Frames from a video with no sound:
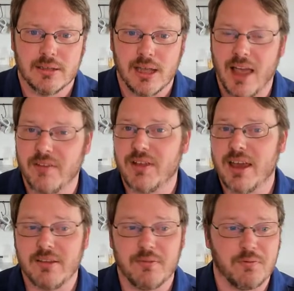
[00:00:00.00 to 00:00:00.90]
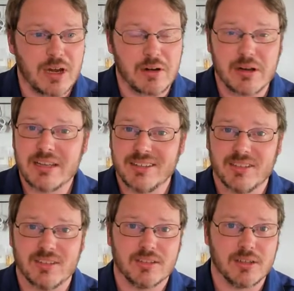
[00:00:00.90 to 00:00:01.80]
I've got
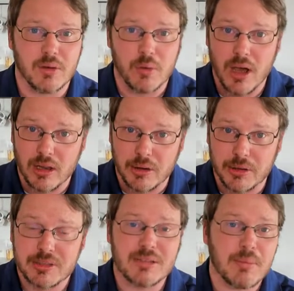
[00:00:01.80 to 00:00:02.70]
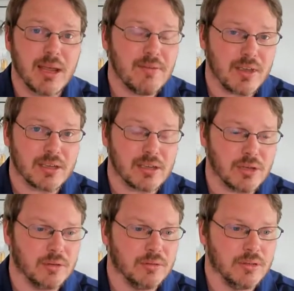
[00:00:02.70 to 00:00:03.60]
various alerts in my event
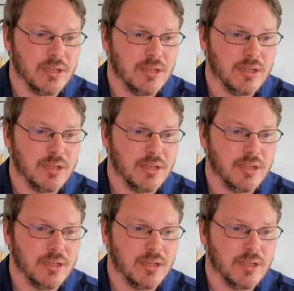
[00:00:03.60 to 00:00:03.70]
queue,